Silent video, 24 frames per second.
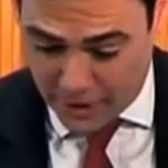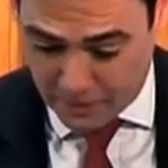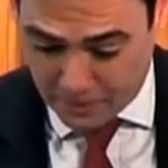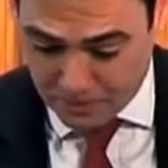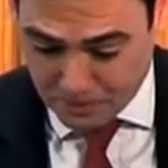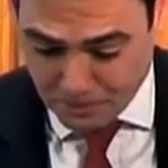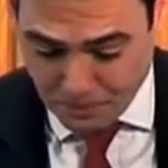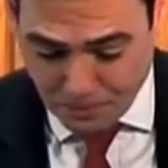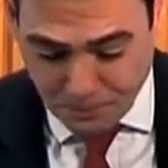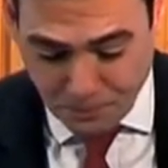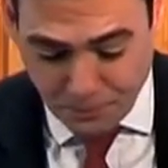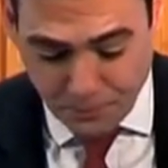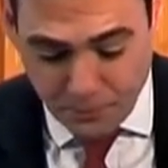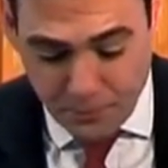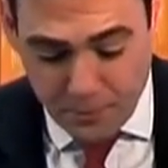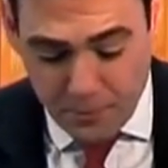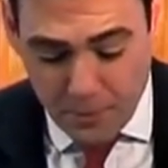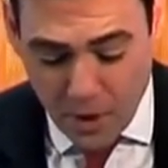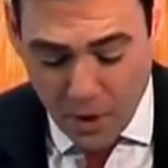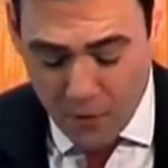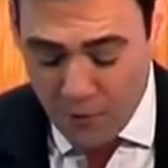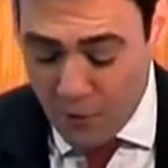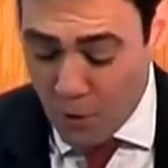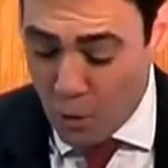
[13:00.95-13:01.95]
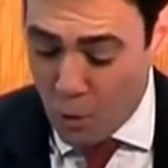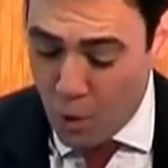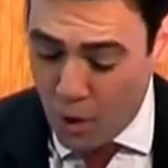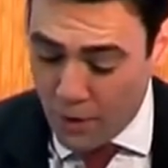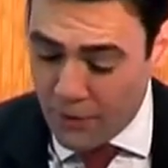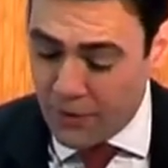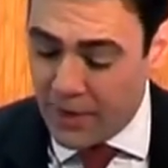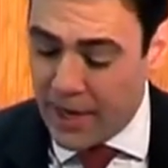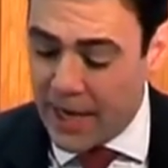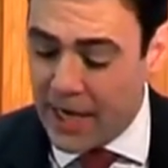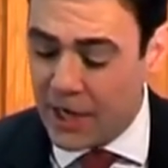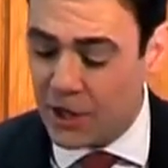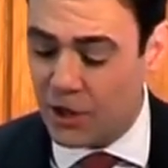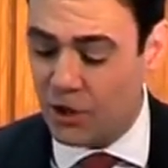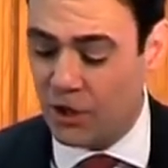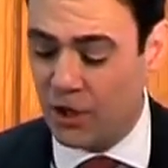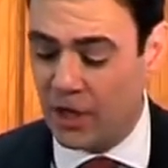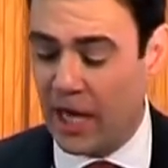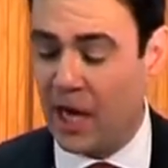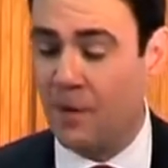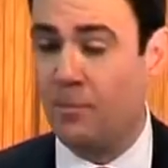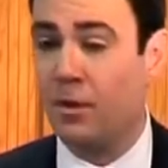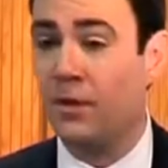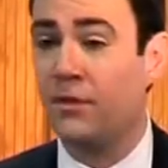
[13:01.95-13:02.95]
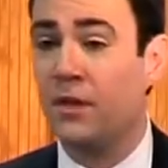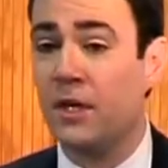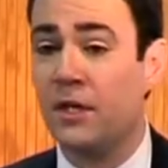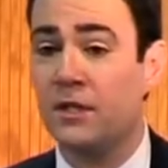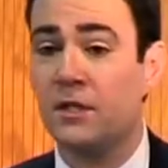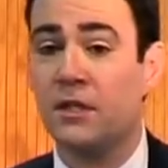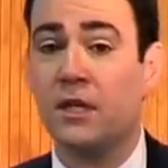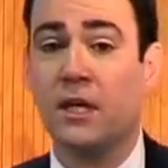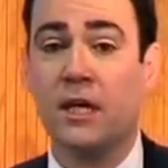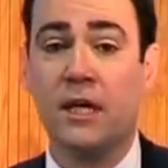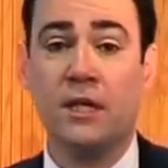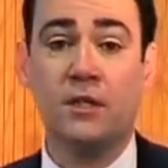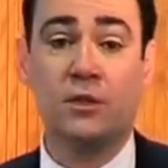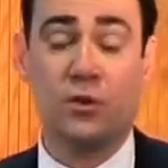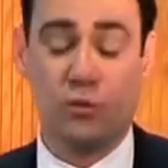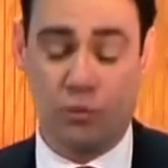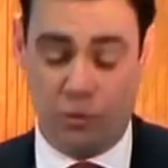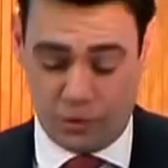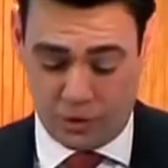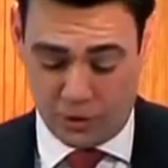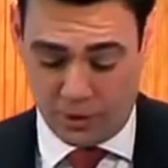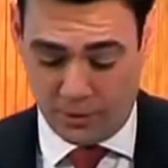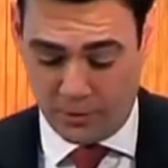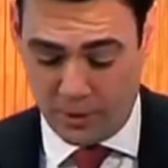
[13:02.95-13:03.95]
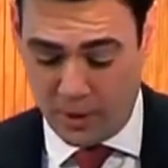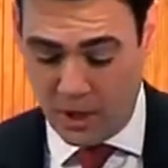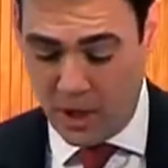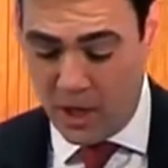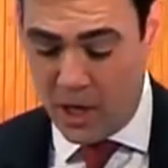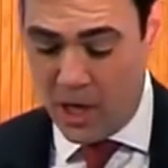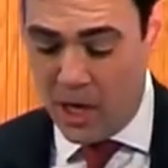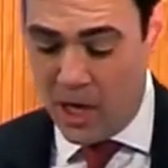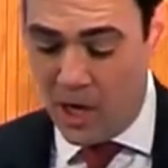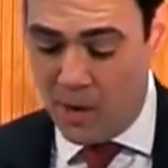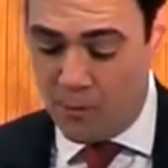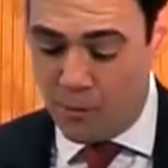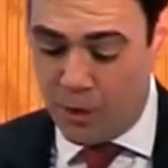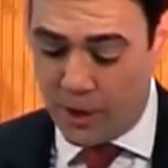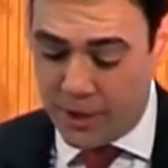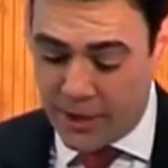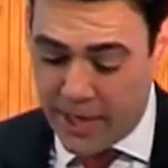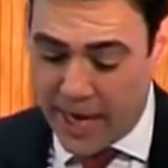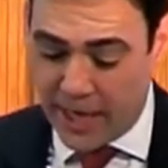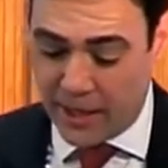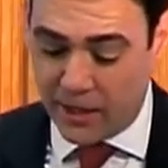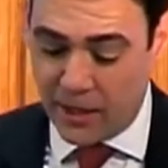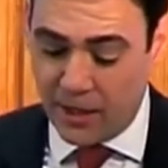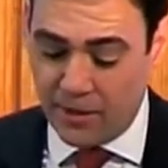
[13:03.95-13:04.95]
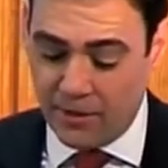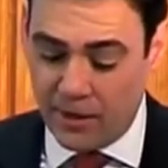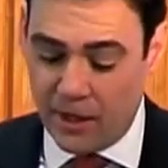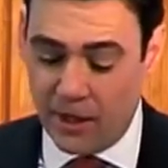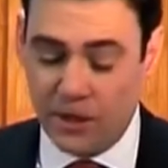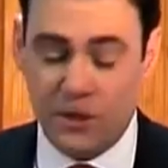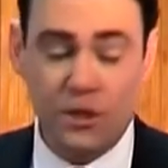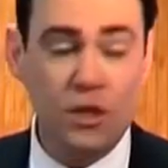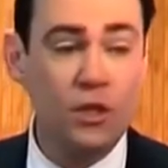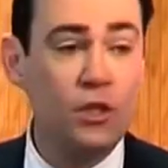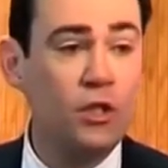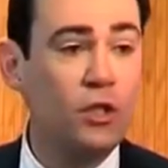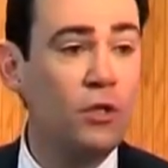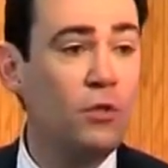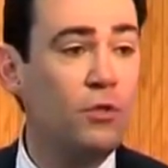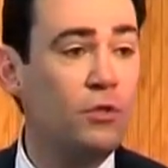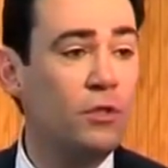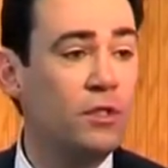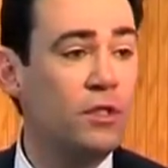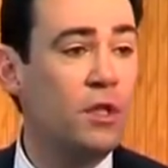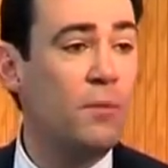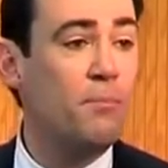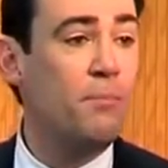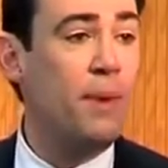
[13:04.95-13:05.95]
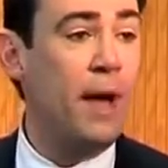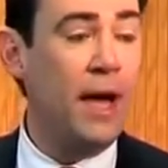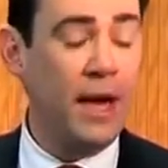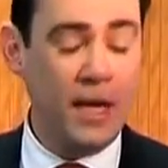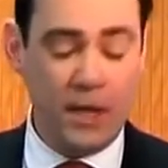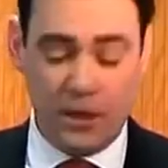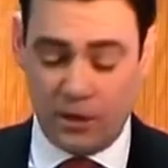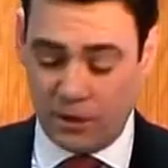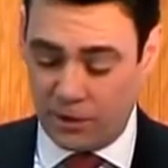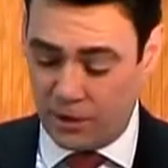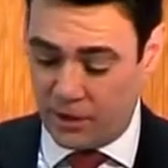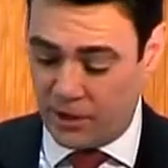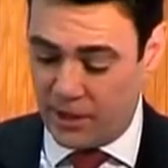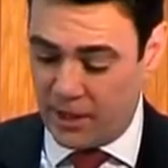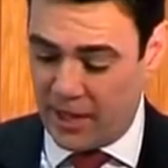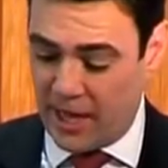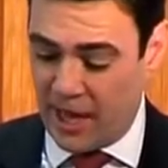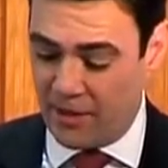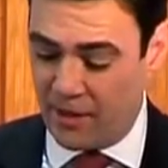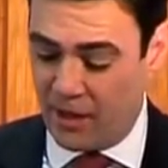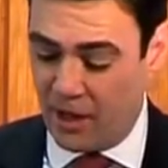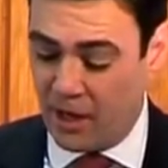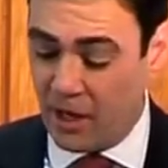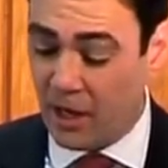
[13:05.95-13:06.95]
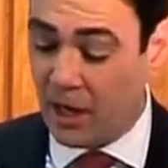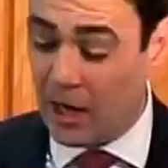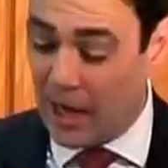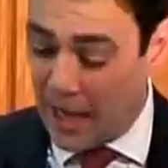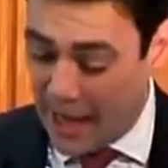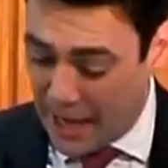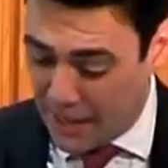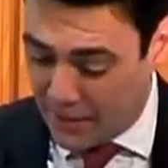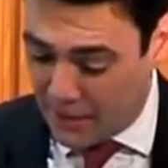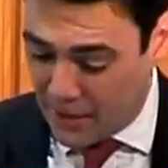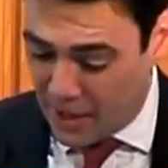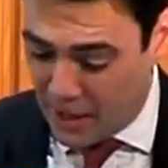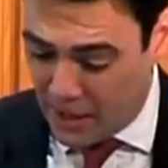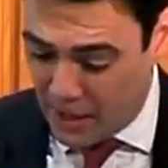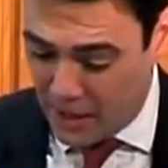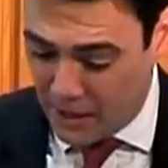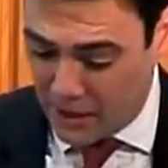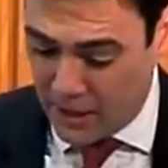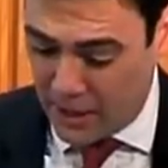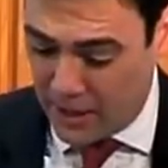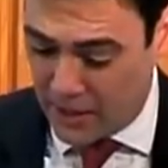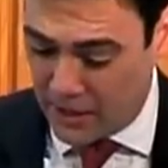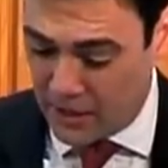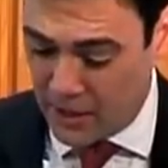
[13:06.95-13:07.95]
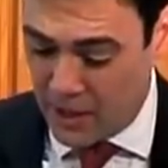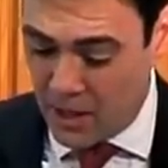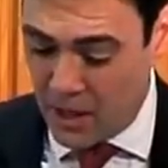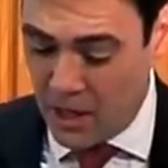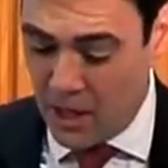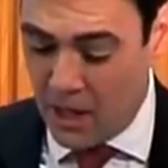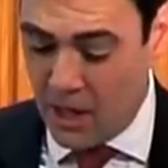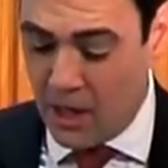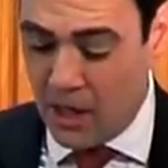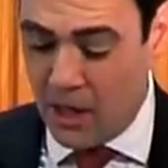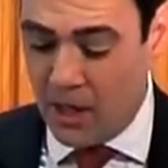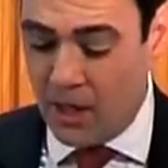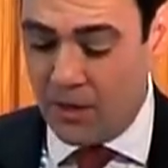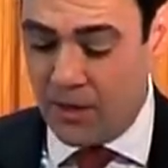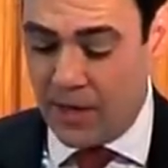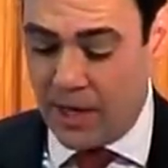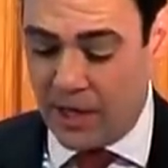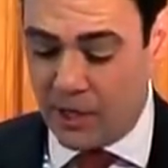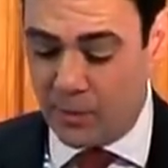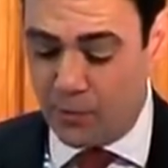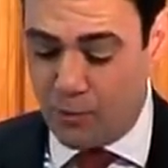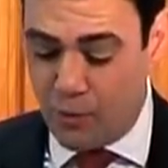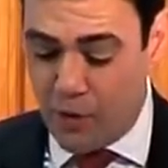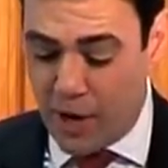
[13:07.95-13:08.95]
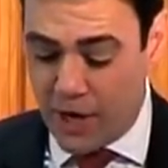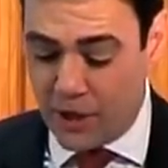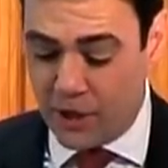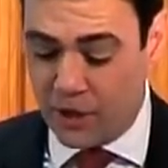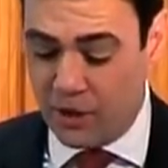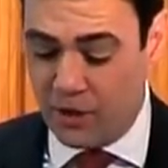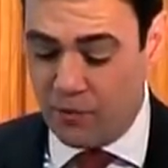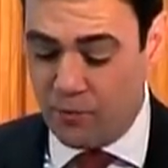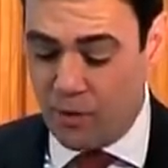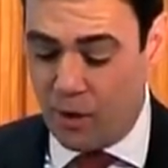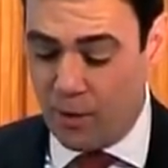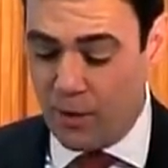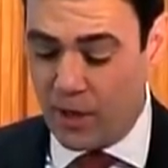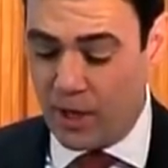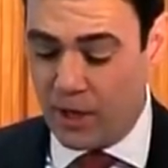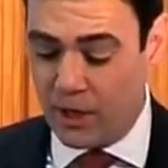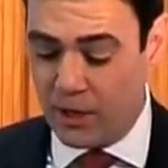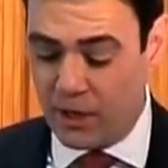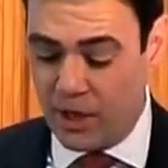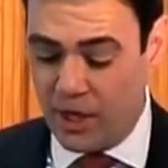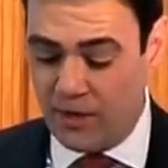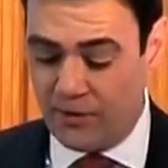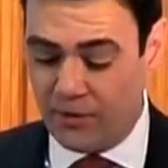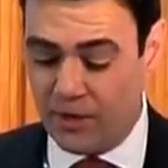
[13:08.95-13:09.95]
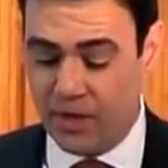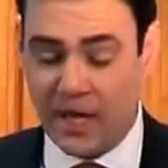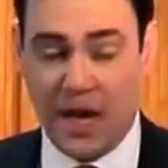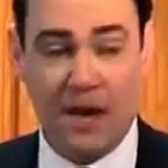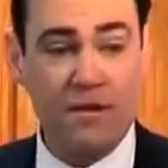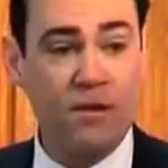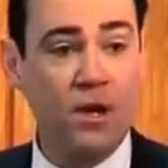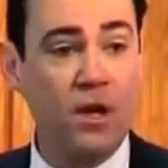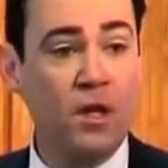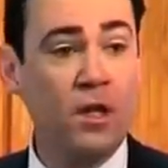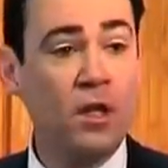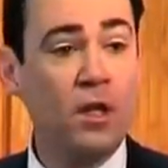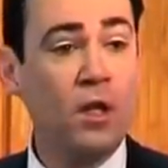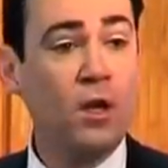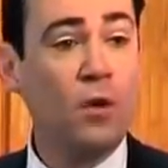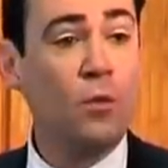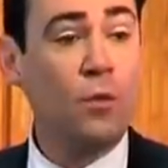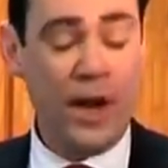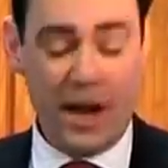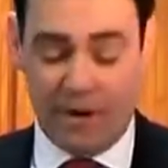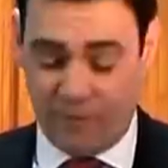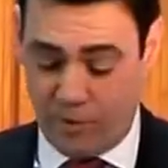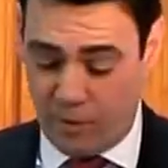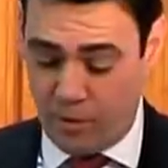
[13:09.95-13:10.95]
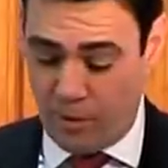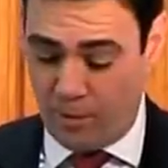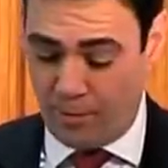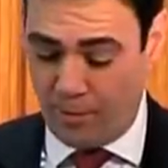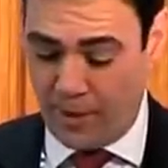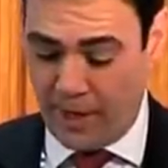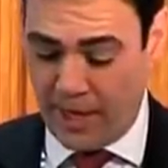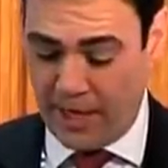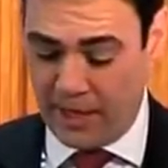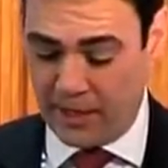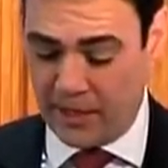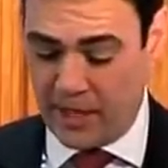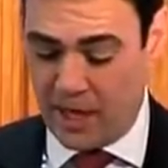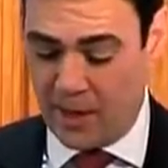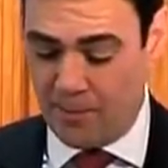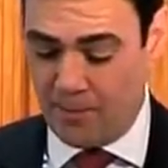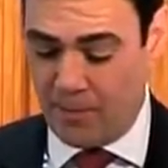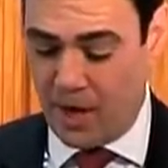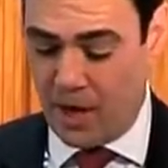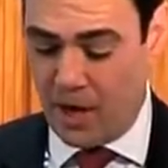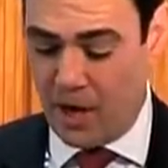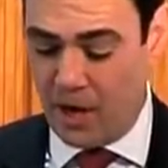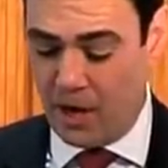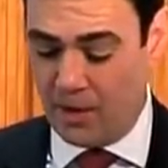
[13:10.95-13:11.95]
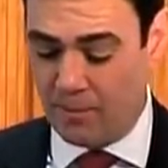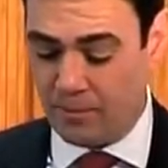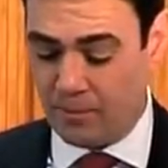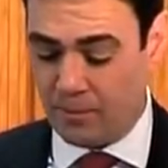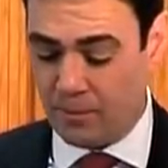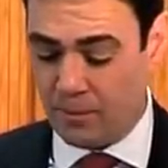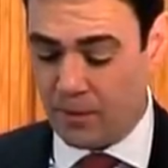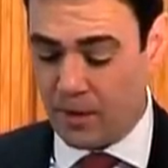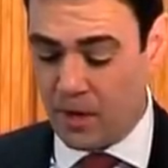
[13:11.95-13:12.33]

For One Nation Labour, this is crucial. Protecting the institutions that bind us together, like the NHS, the expression of what we can achieve together when everyone plays their part.